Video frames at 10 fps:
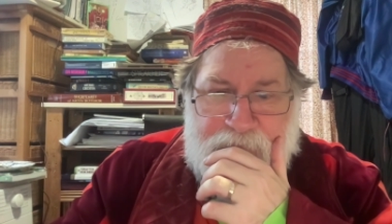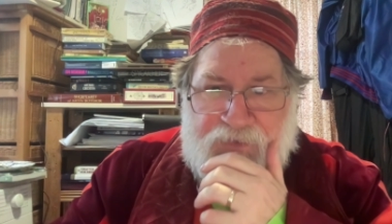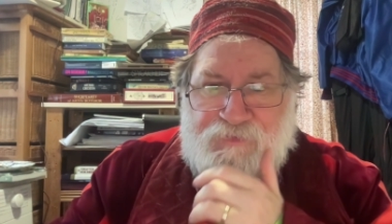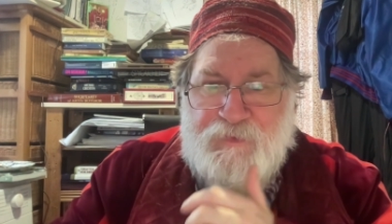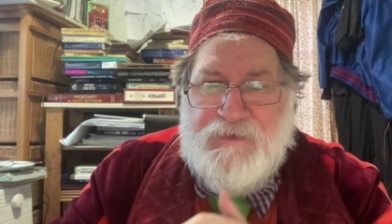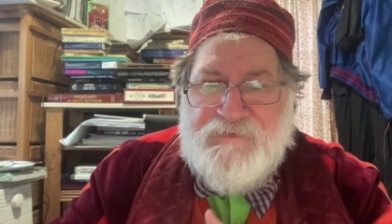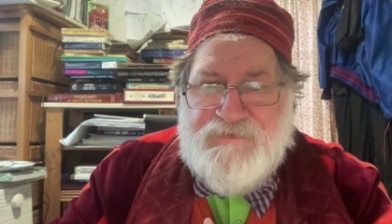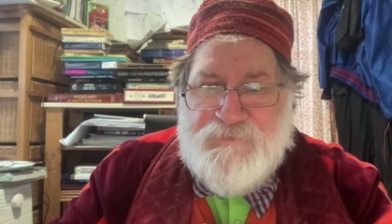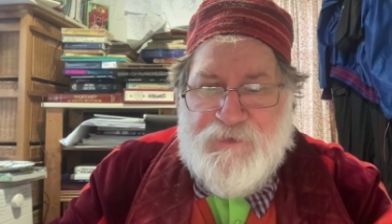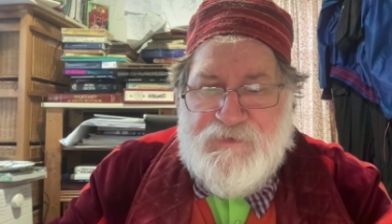Matthew Elliott
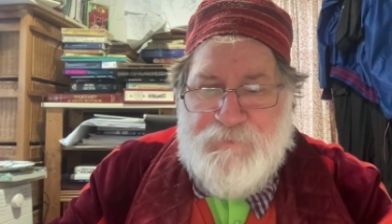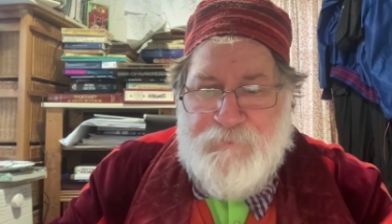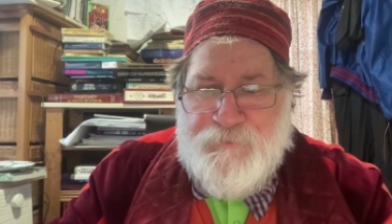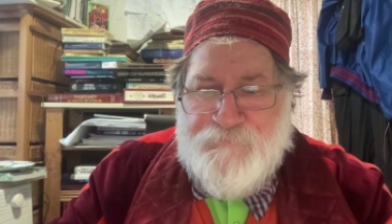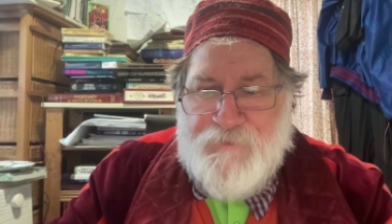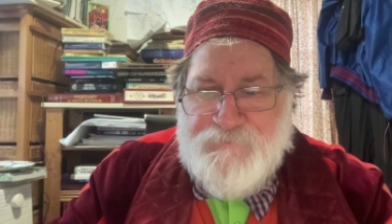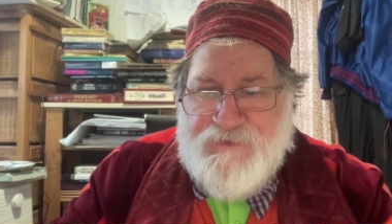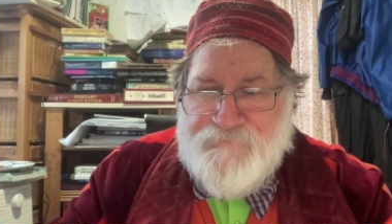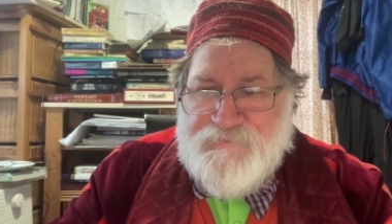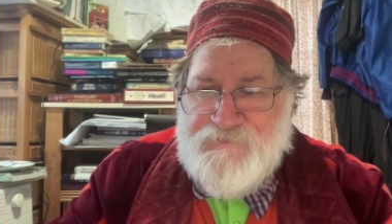is one of the people from
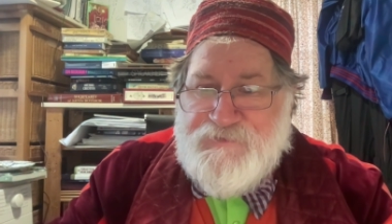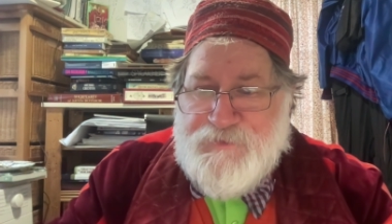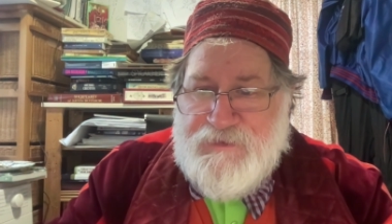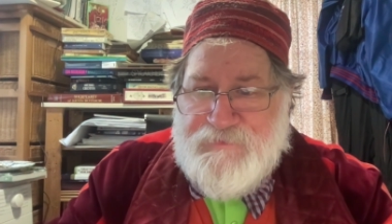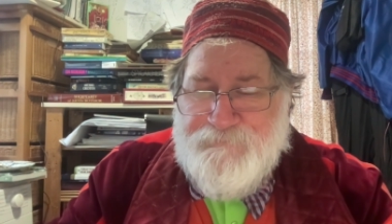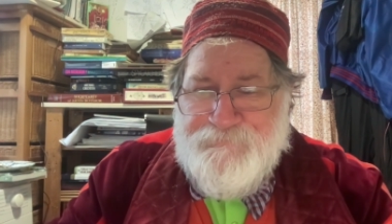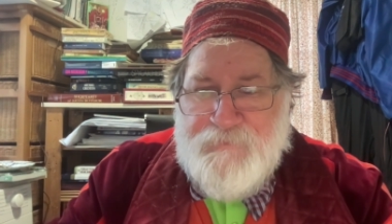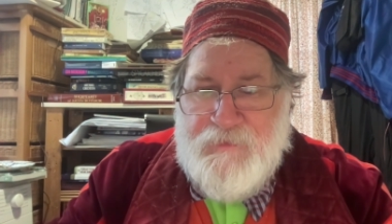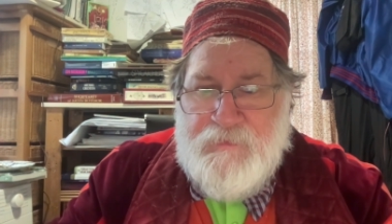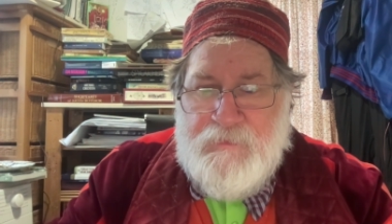Tufton Street,
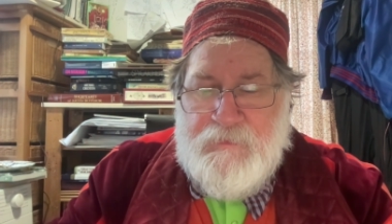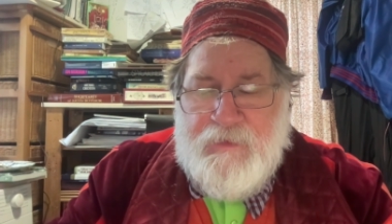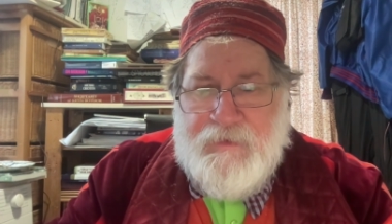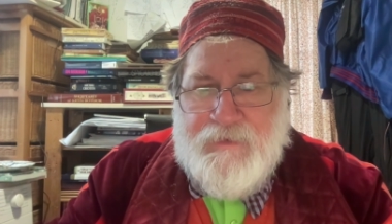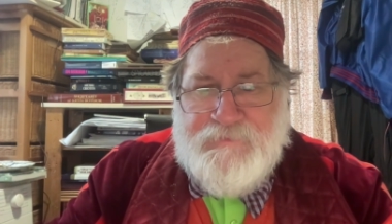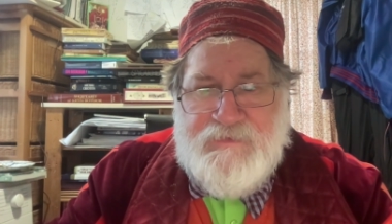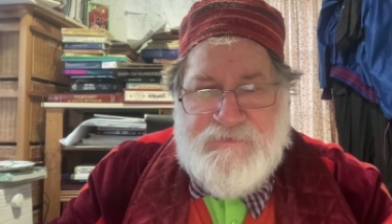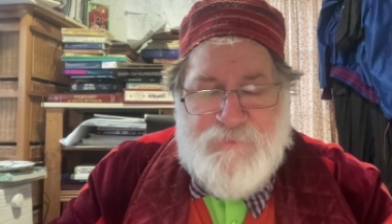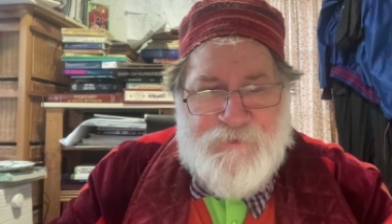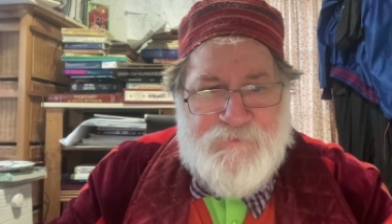and
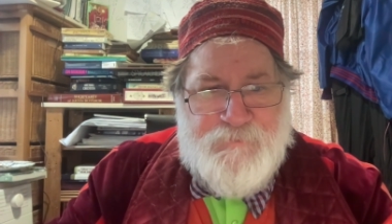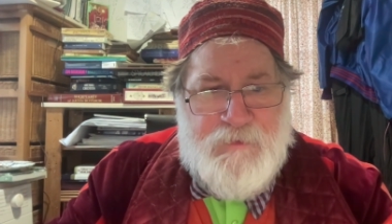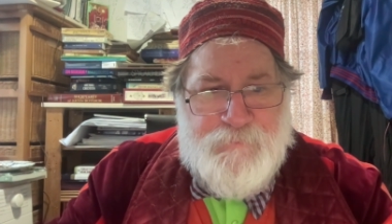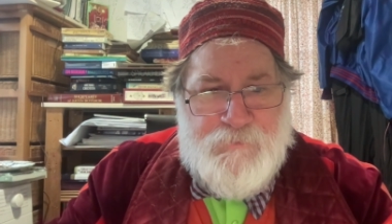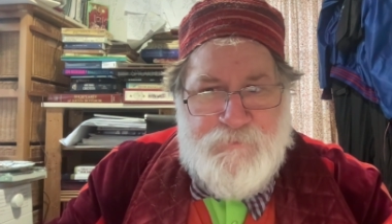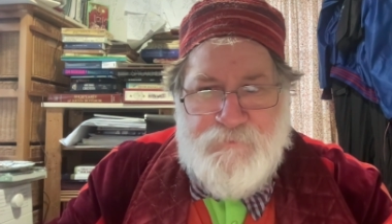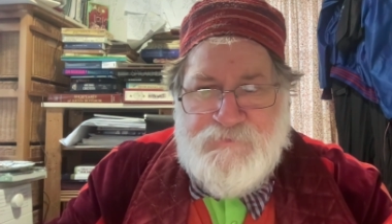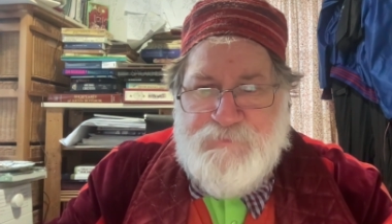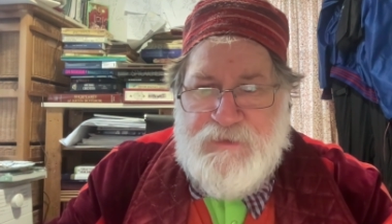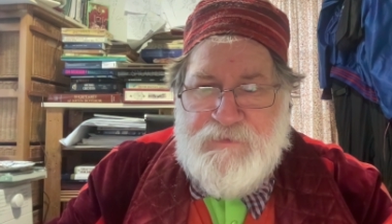he's one of the people
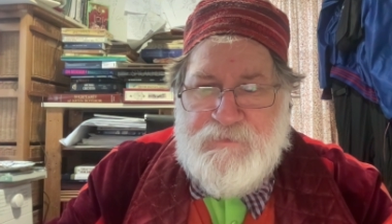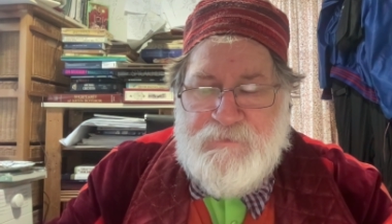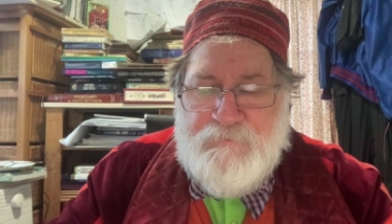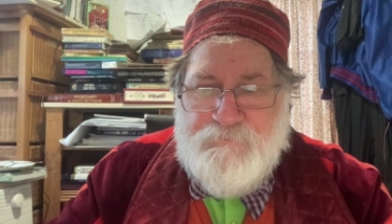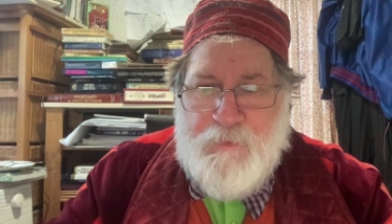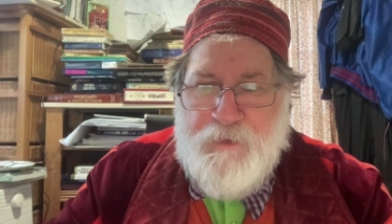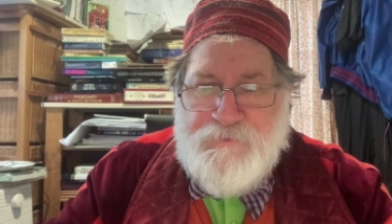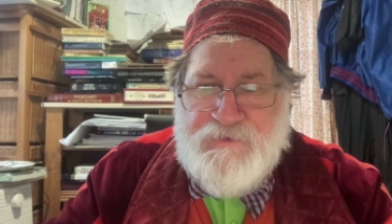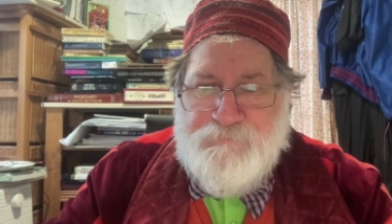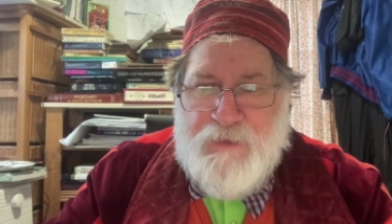who's been
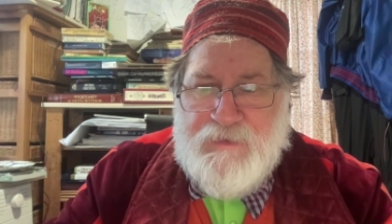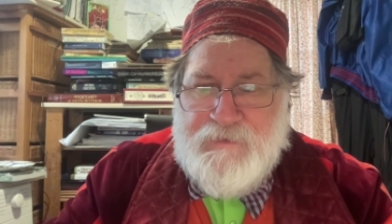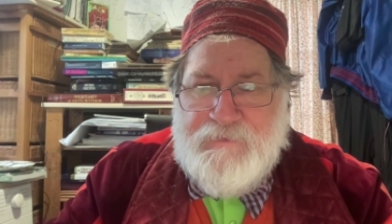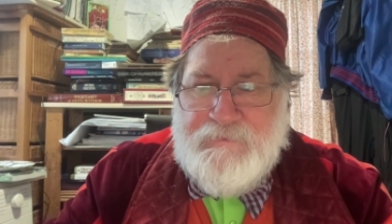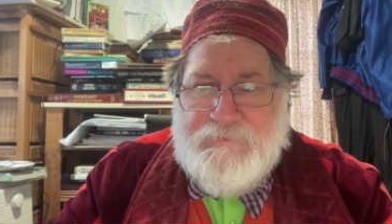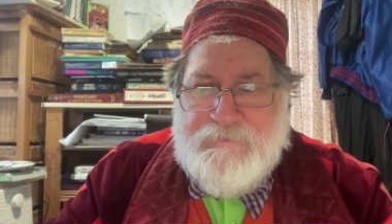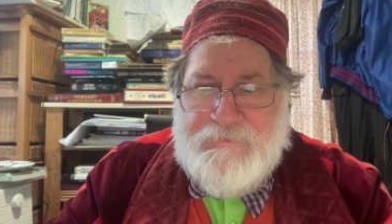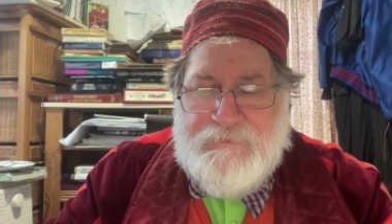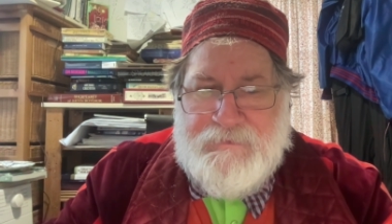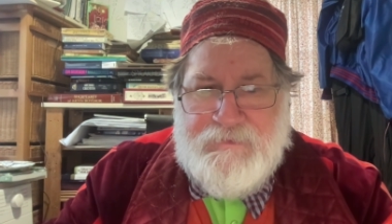promoted by
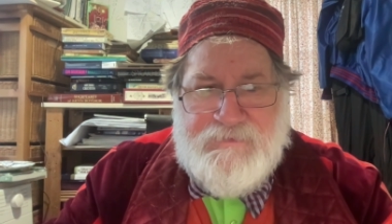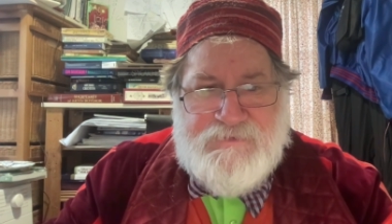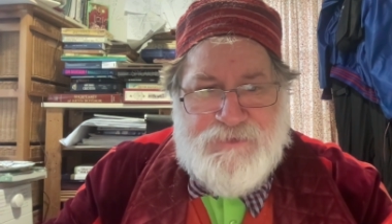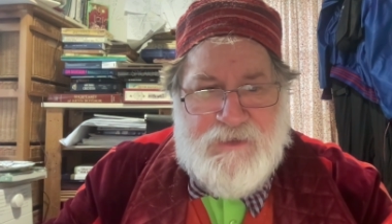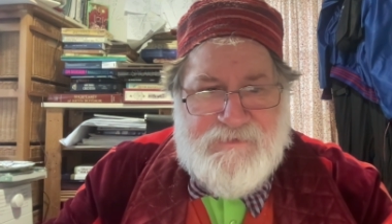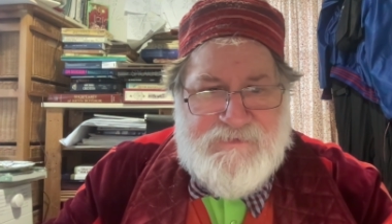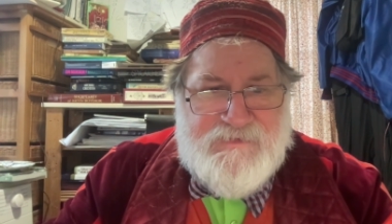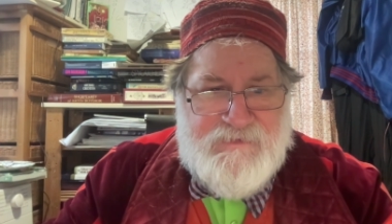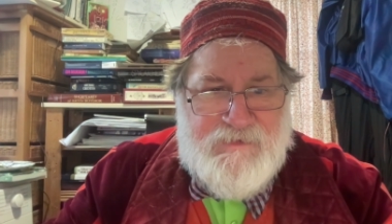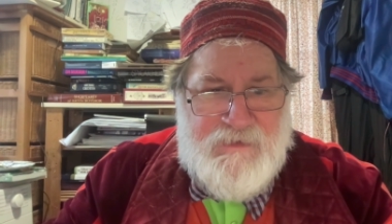Liz Truss
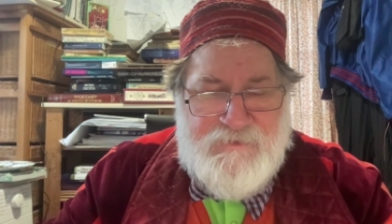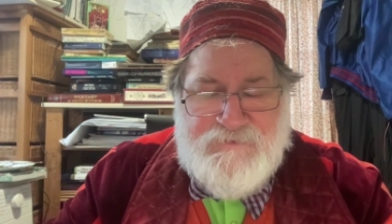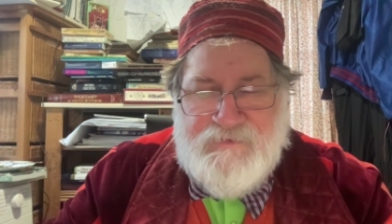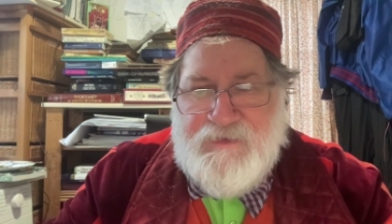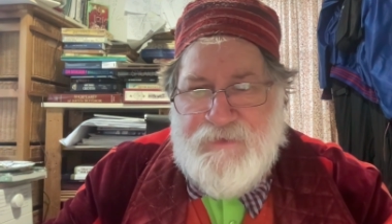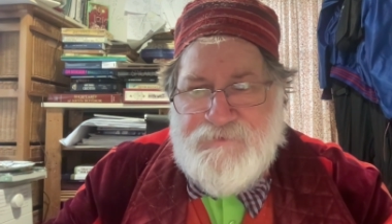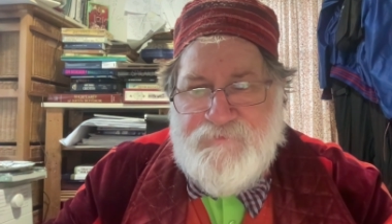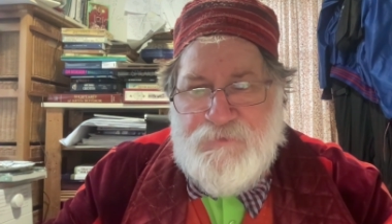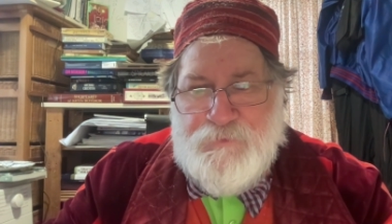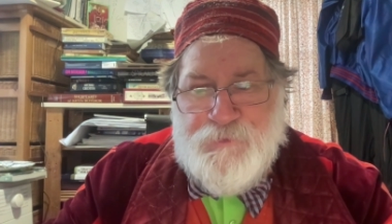into the House
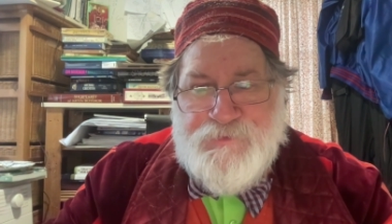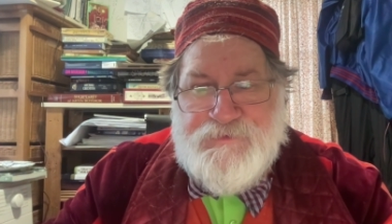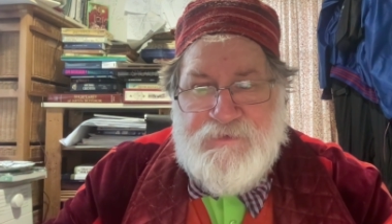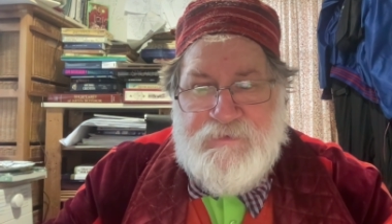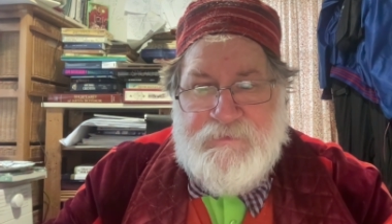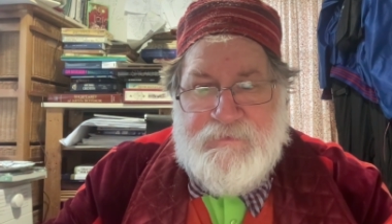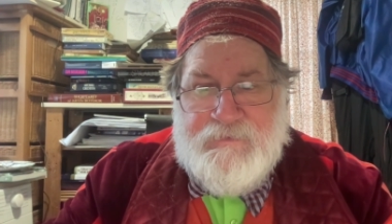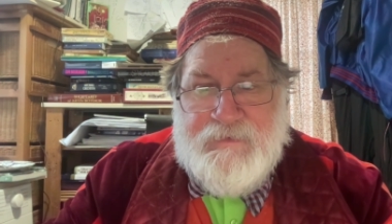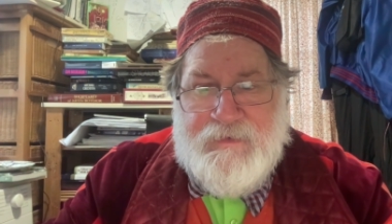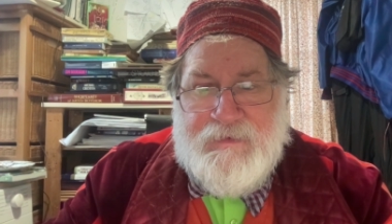of Lords,
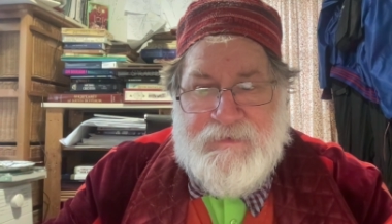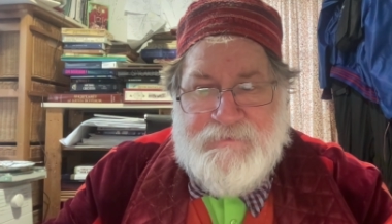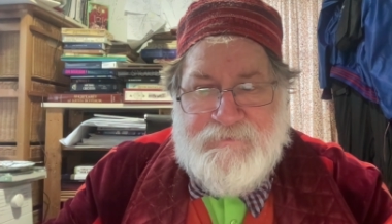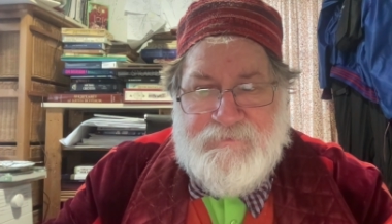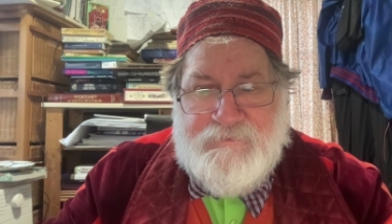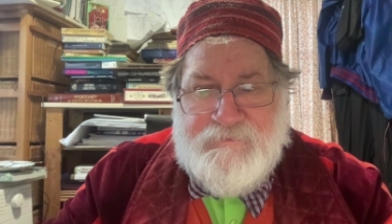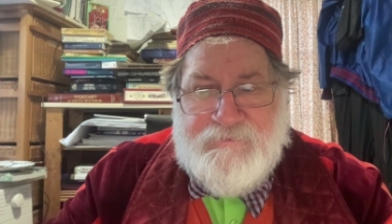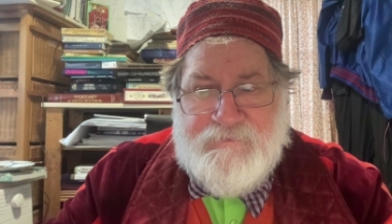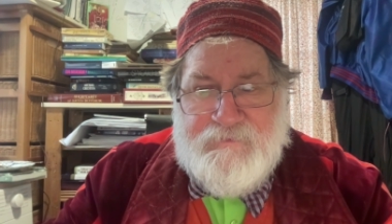and